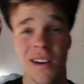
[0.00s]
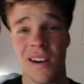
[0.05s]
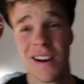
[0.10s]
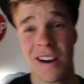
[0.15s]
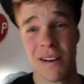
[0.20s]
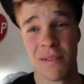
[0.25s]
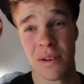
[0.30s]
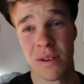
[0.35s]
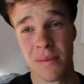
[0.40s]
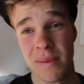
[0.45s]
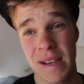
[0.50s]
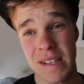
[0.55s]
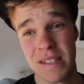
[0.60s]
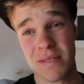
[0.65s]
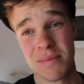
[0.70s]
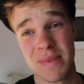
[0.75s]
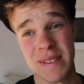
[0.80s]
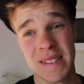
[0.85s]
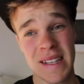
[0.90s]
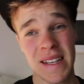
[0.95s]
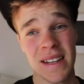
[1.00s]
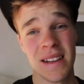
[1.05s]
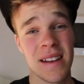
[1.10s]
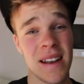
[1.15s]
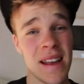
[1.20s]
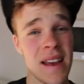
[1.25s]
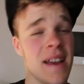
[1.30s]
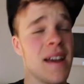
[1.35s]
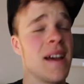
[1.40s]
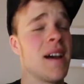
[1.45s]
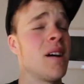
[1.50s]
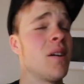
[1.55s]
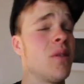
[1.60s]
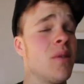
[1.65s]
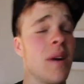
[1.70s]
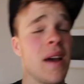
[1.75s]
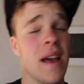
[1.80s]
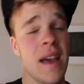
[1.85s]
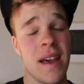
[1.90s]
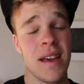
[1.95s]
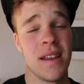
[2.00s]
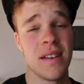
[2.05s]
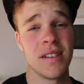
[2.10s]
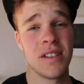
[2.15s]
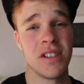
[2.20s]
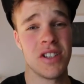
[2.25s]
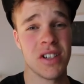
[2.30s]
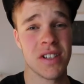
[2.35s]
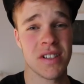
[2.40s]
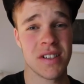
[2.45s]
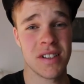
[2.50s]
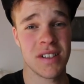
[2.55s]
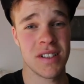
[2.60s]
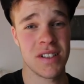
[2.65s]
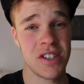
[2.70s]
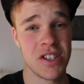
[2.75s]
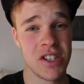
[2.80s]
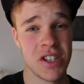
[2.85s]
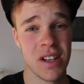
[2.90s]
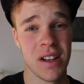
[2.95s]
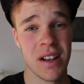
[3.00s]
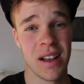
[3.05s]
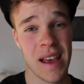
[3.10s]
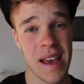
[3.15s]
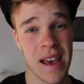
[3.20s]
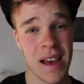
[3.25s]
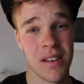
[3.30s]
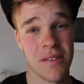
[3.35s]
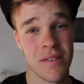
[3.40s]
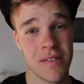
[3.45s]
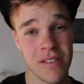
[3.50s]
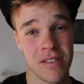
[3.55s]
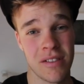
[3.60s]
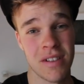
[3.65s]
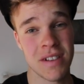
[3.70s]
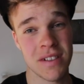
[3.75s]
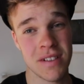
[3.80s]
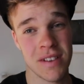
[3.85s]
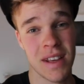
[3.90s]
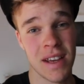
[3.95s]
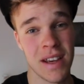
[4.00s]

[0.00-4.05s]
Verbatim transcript: I reckon I'm gonna make some dinner now and just chill out for the rest of the